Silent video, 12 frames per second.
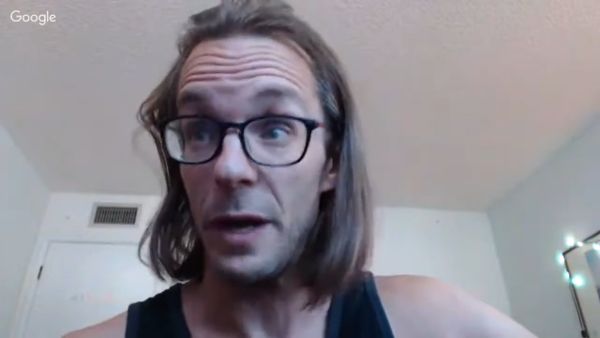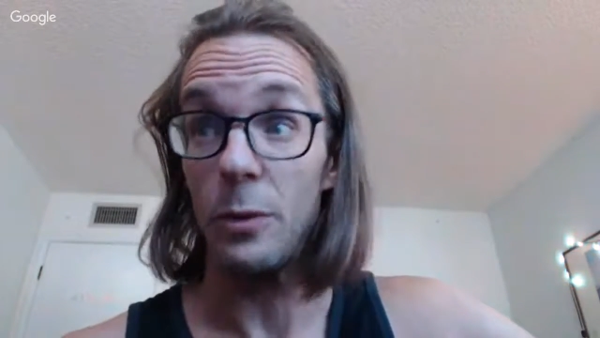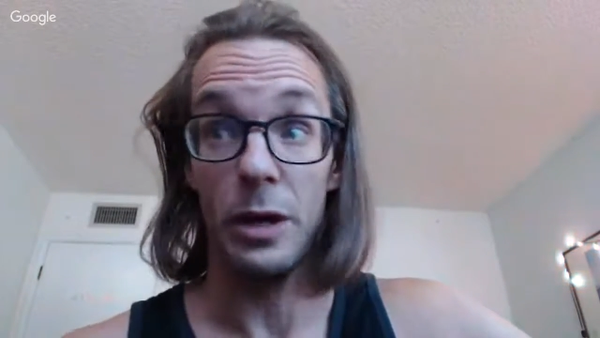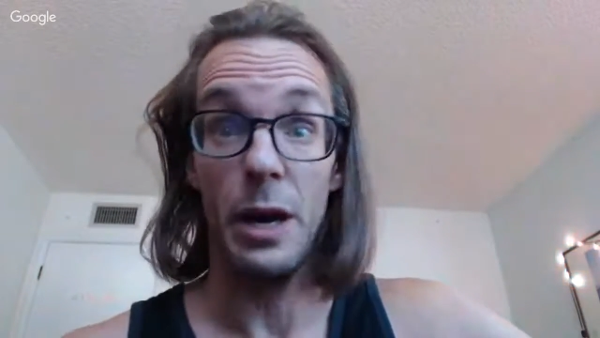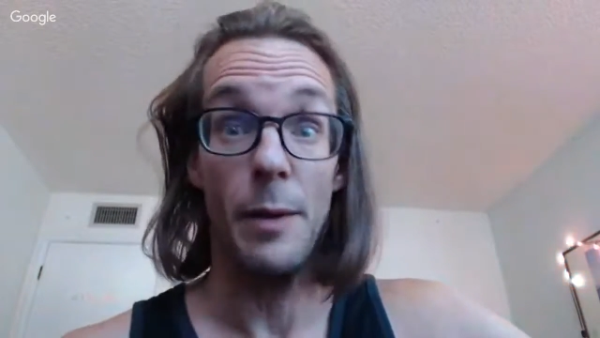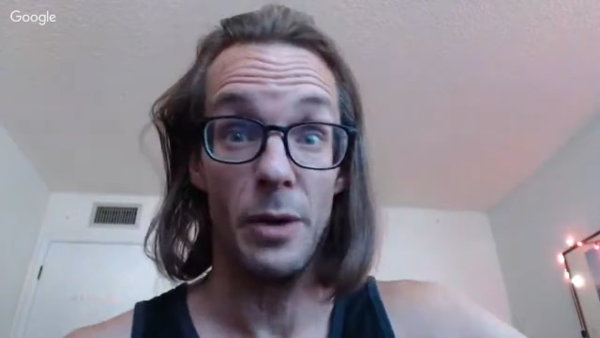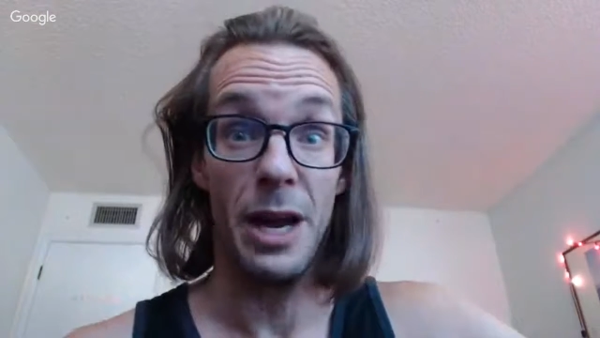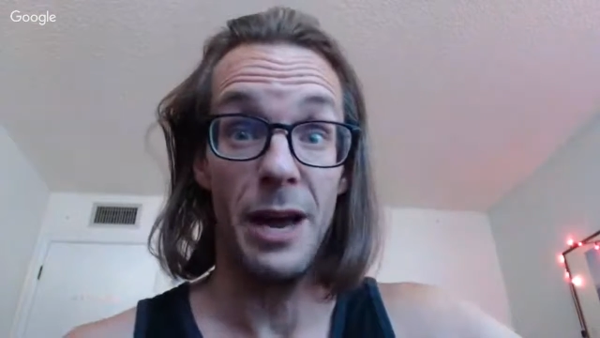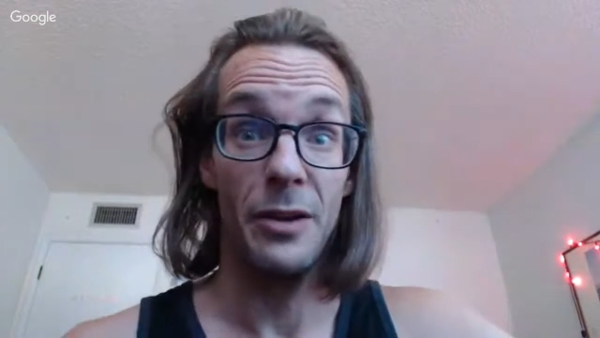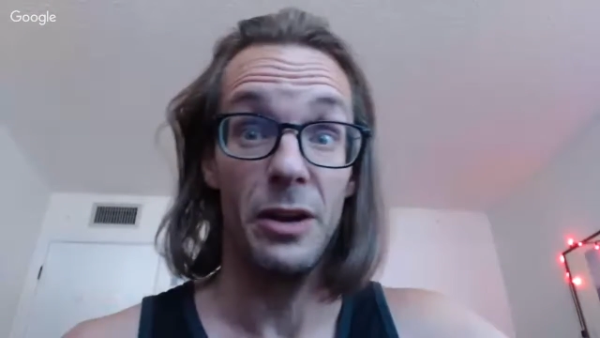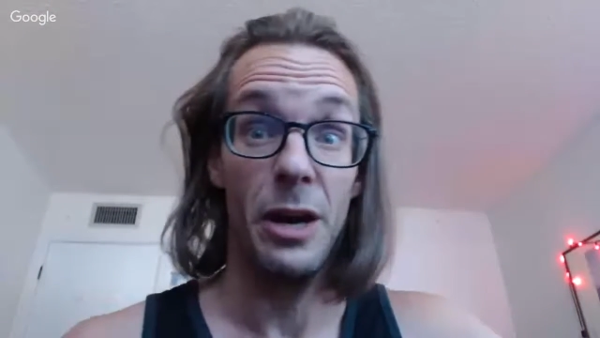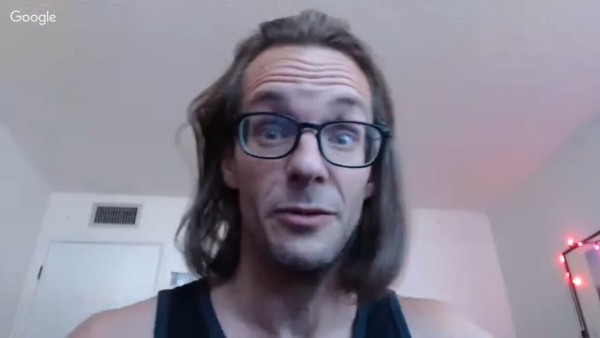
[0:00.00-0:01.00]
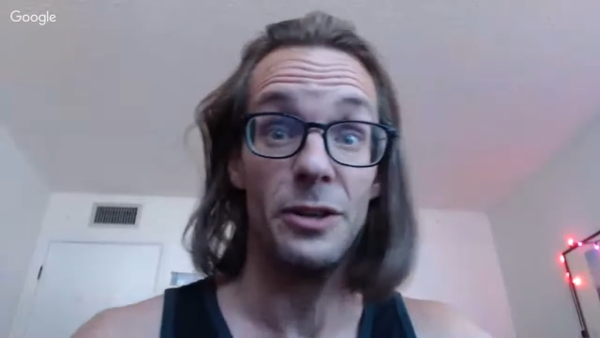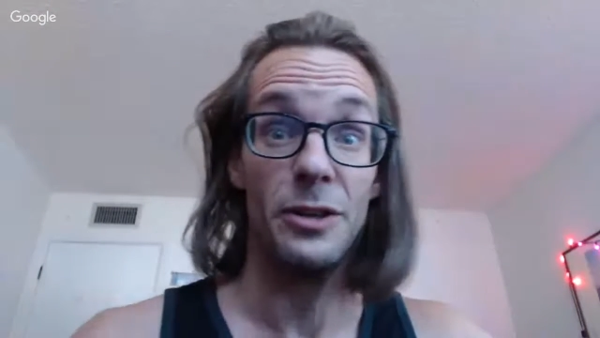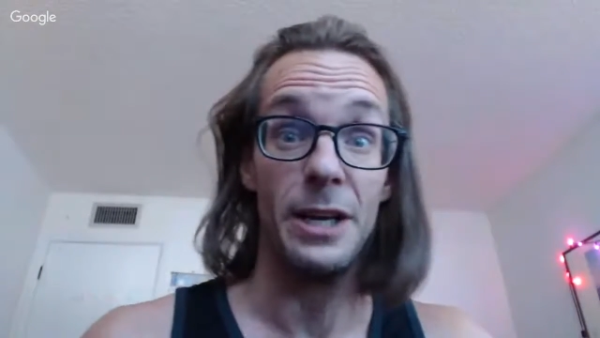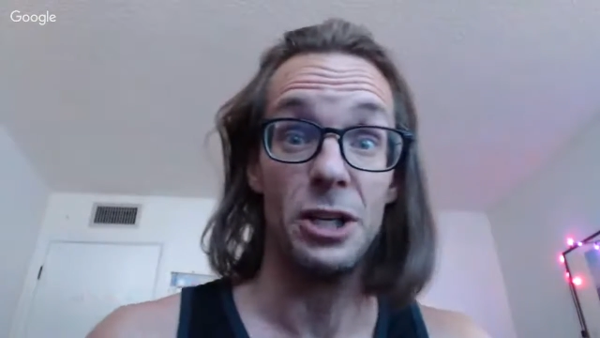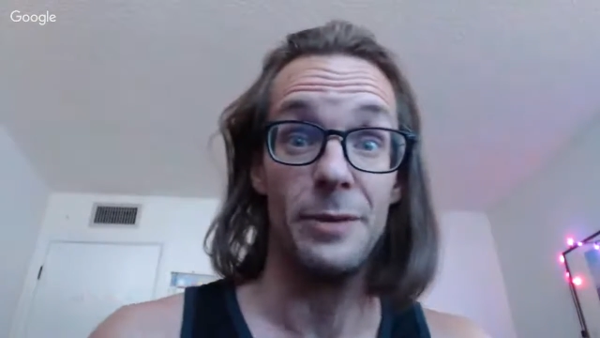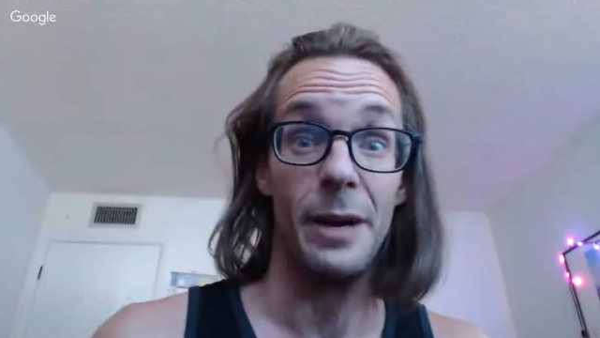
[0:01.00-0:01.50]
then I'm gonna have a
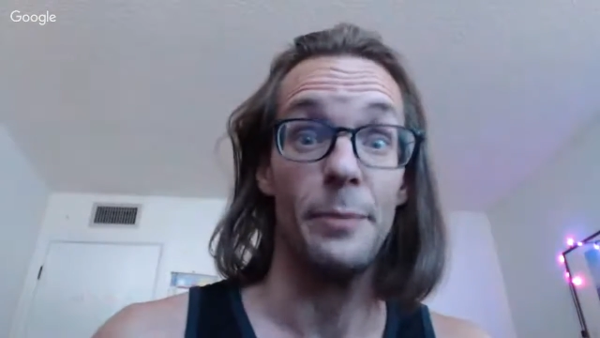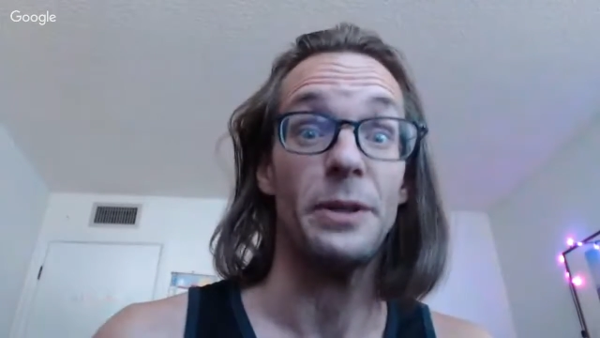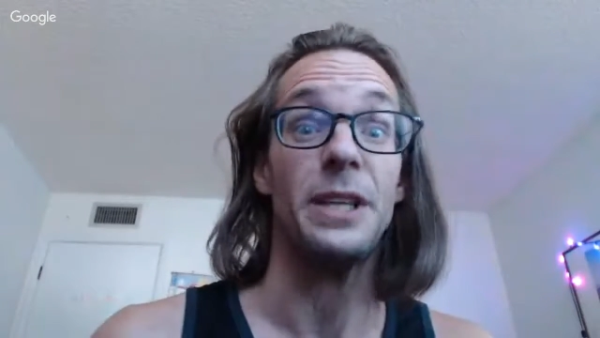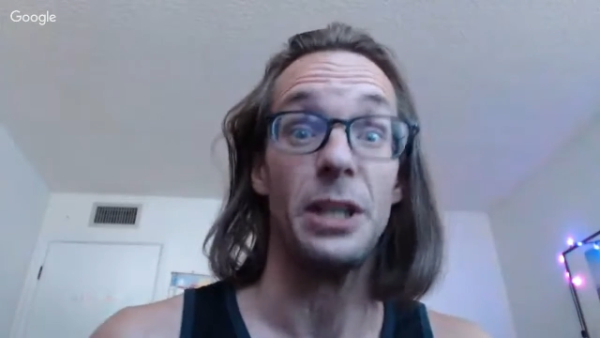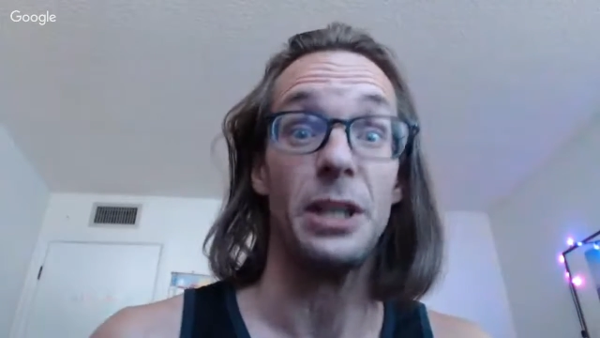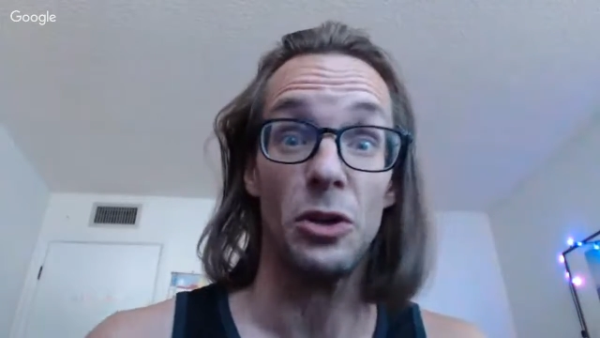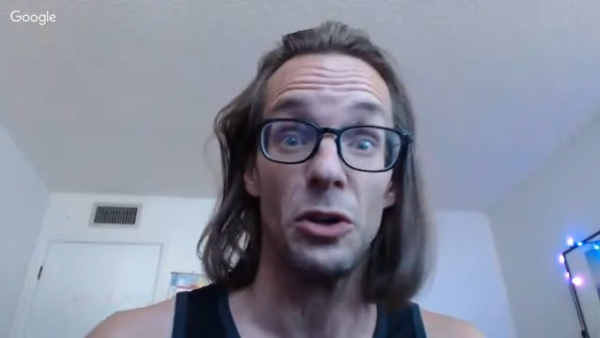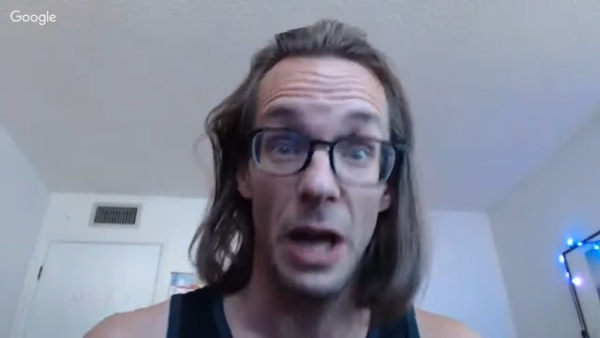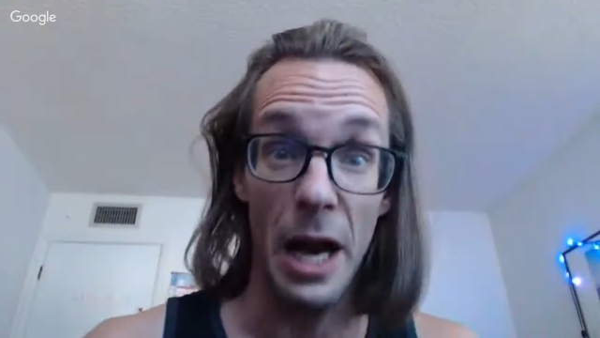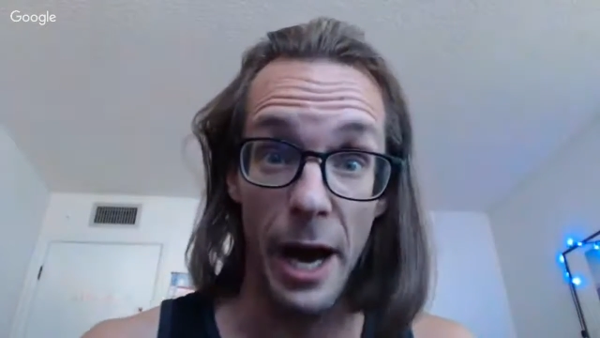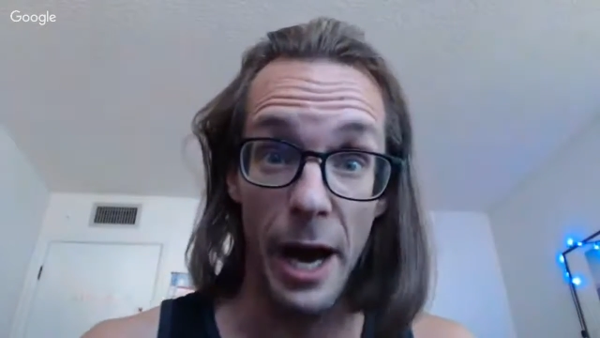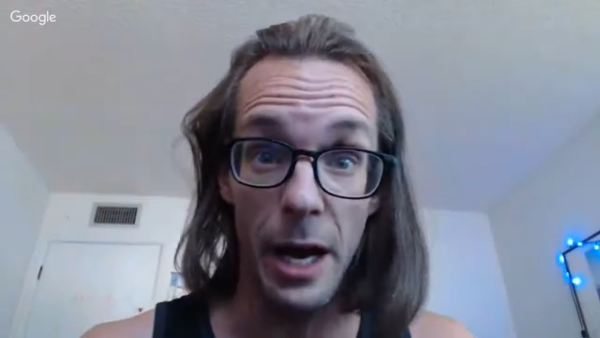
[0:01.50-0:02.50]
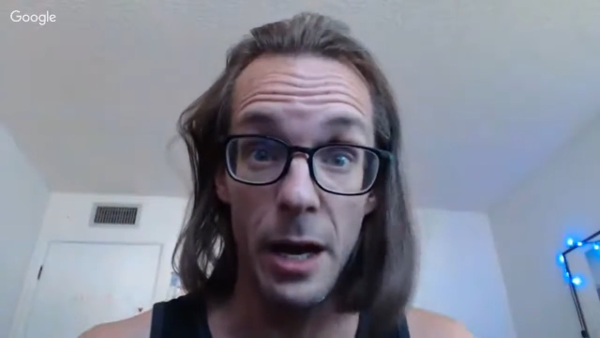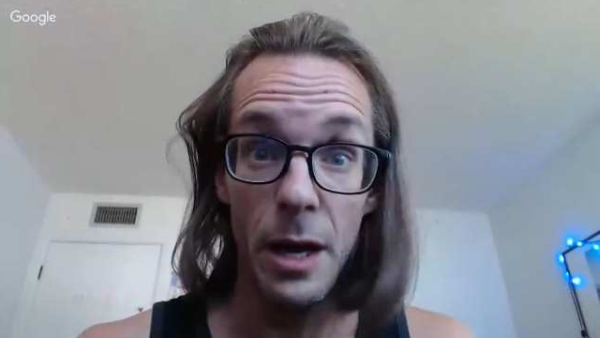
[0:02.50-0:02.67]
conversation about a particular guy